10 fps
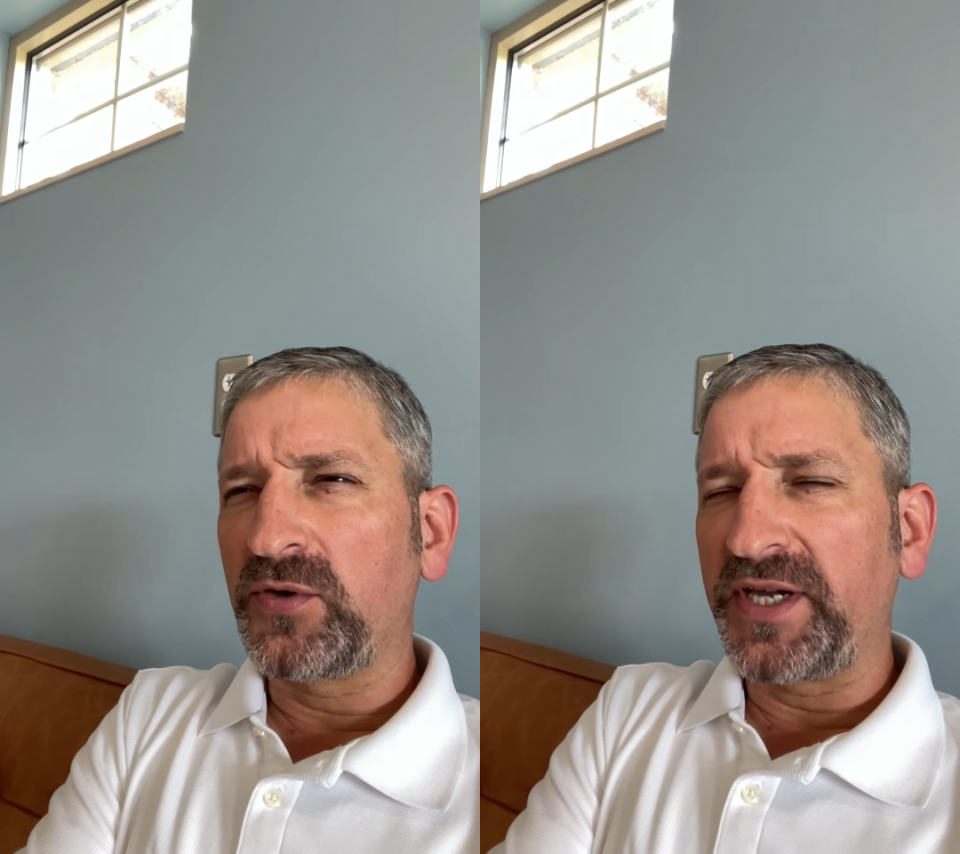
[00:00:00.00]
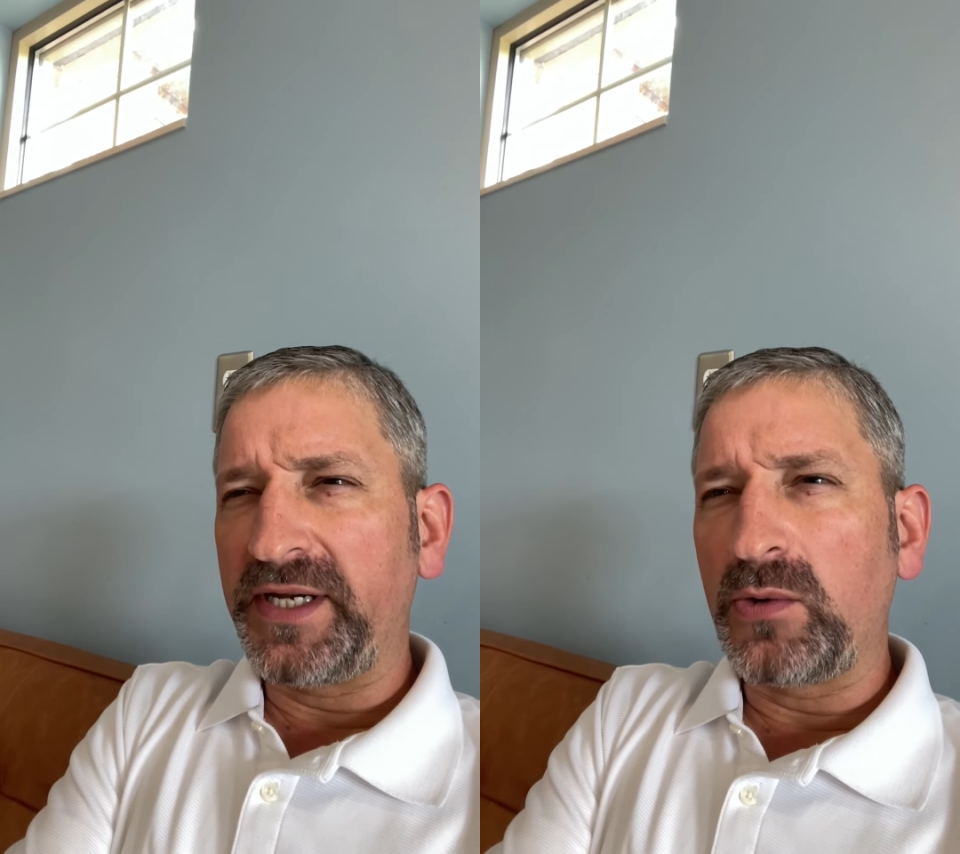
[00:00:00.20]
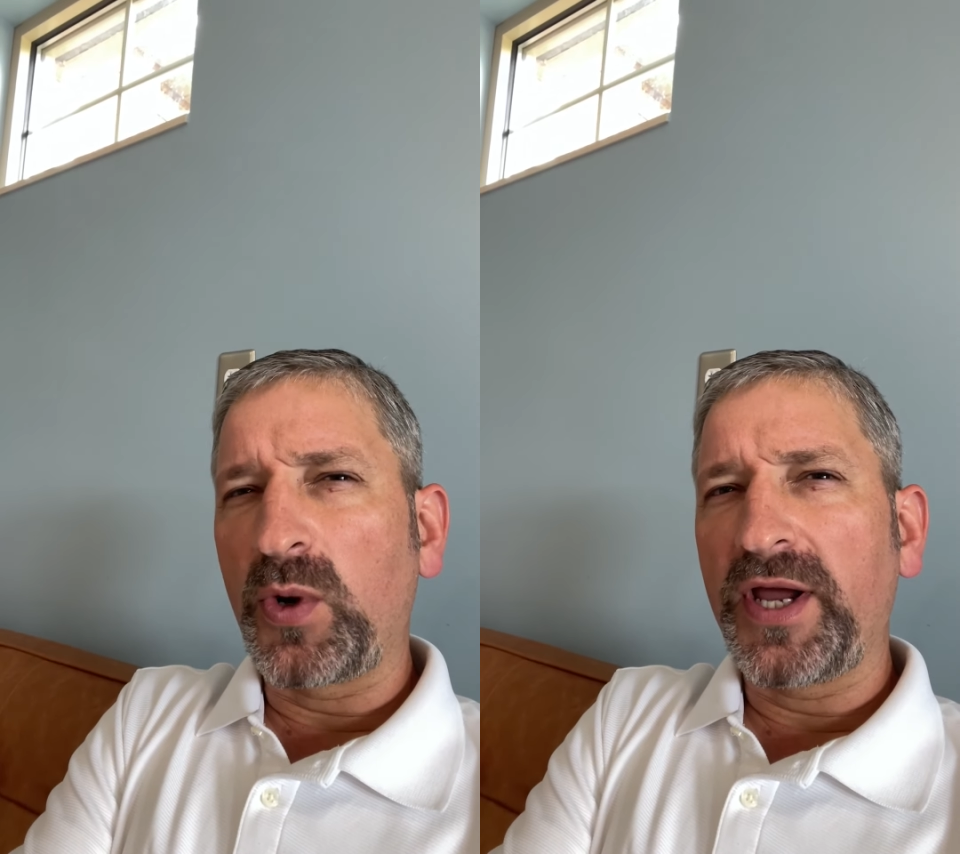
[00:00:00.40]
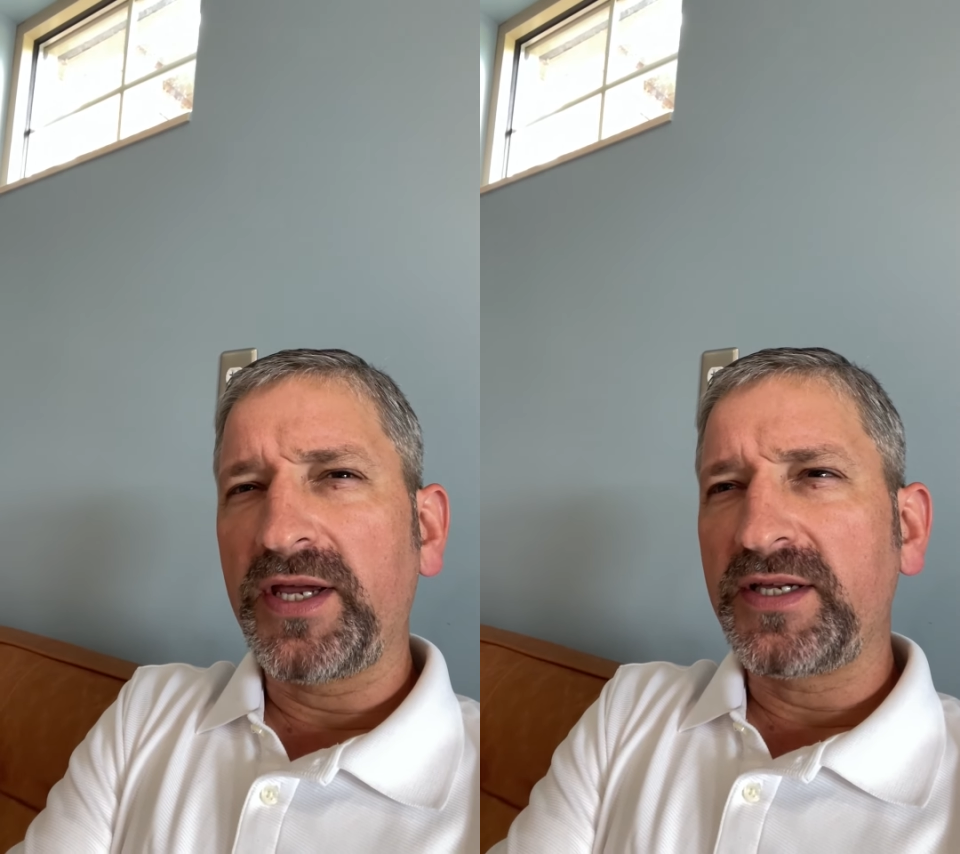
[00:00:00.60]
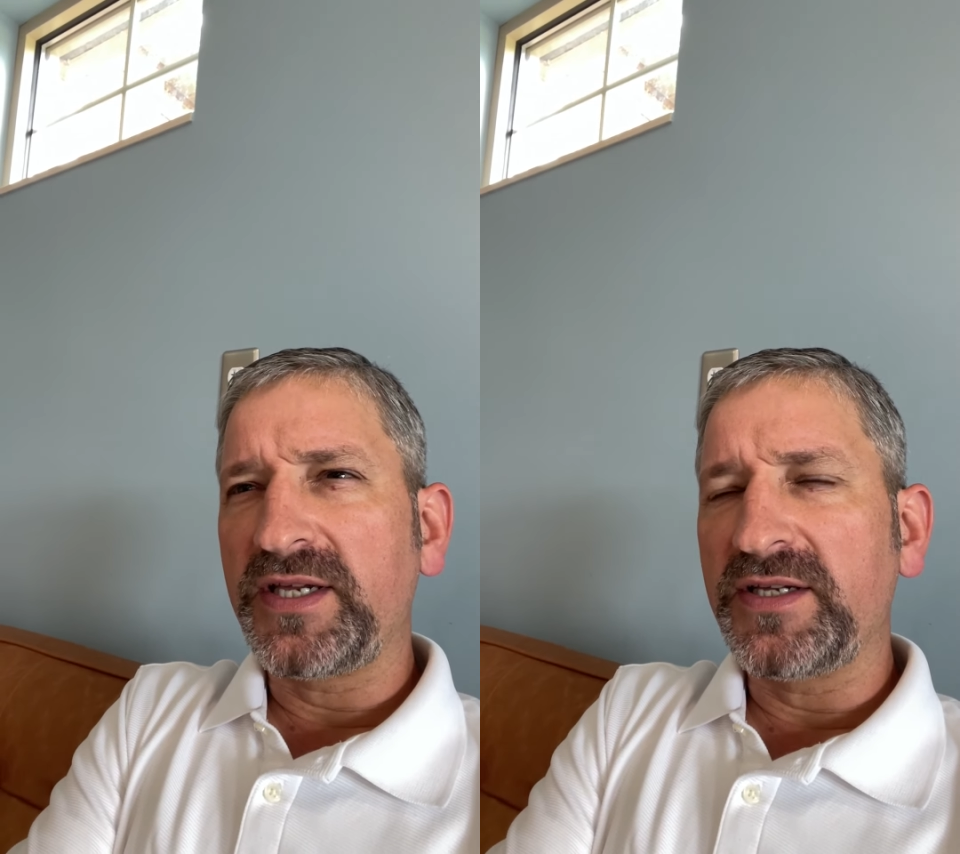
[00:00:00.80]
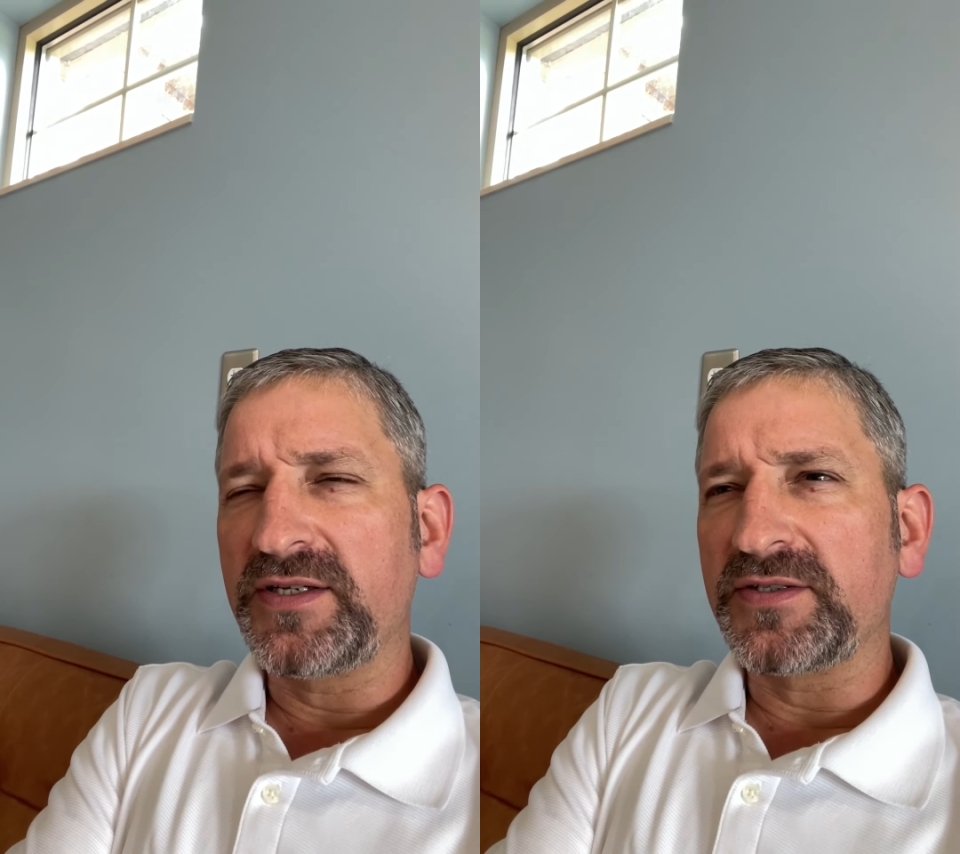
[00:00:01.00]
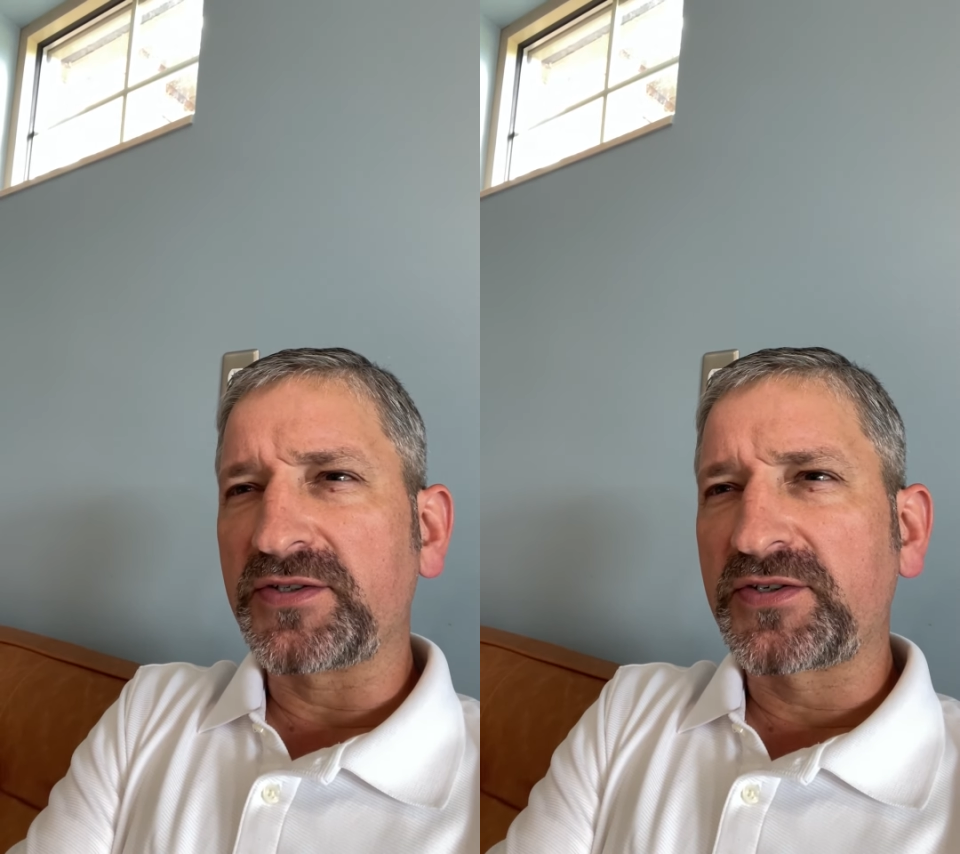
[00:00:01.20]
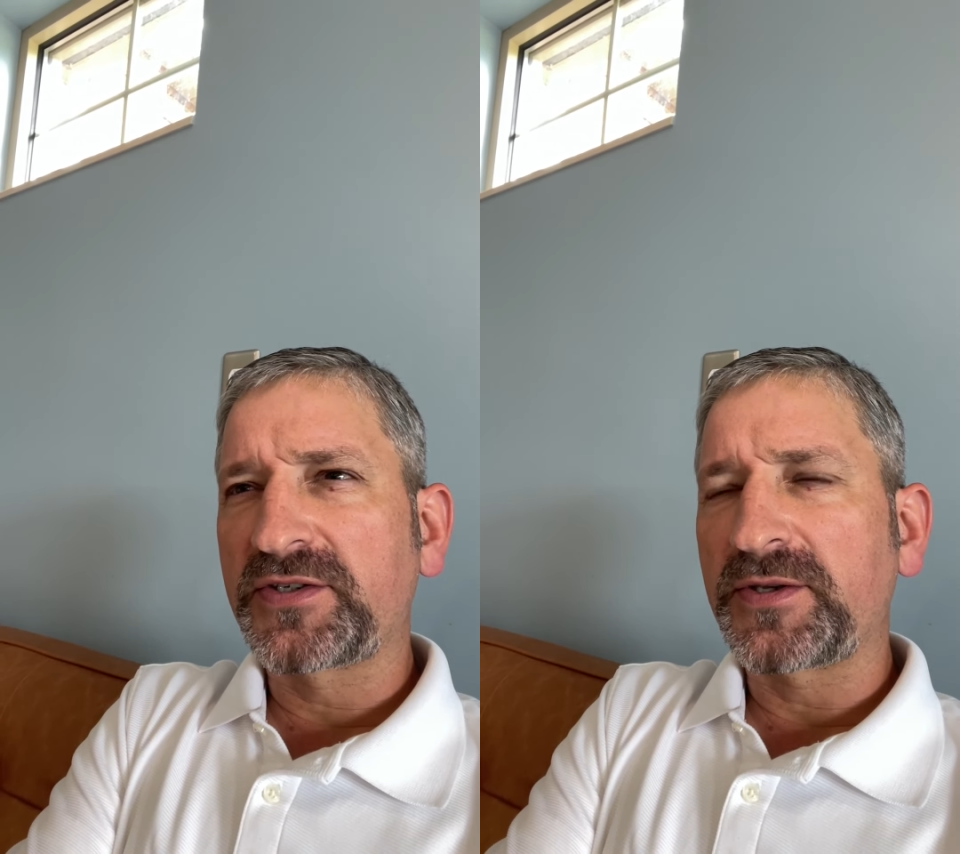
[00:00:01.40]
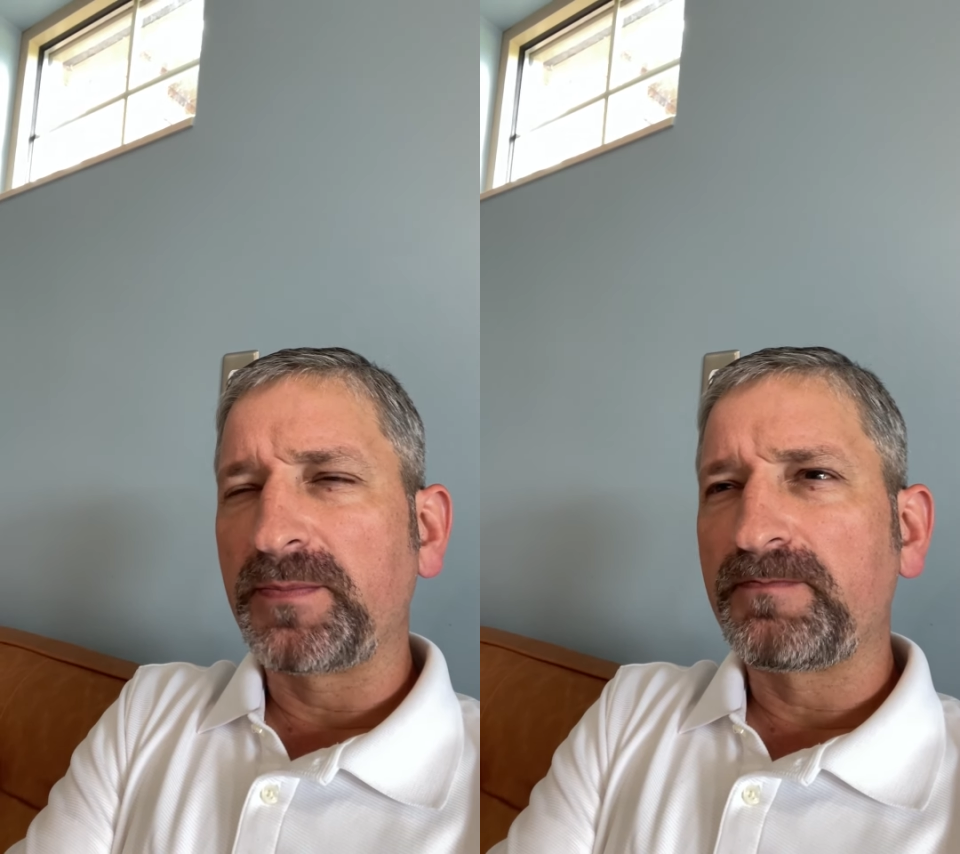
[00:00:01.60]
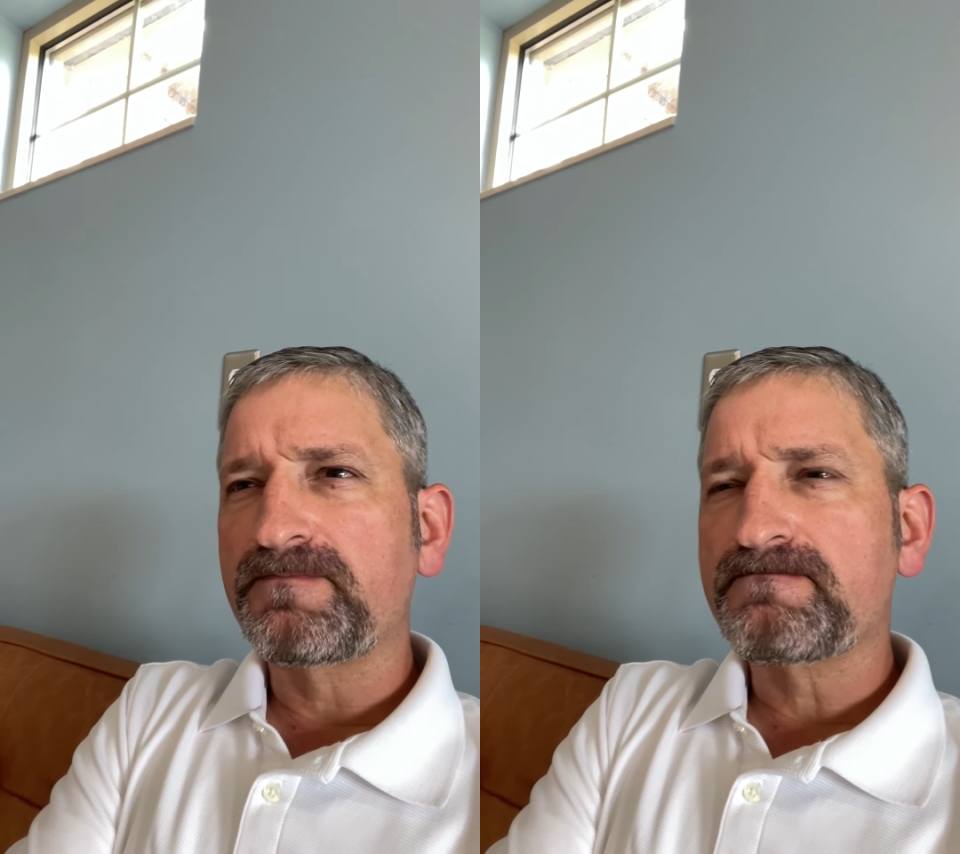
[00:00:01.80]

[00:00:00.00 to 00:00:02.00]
anyway, is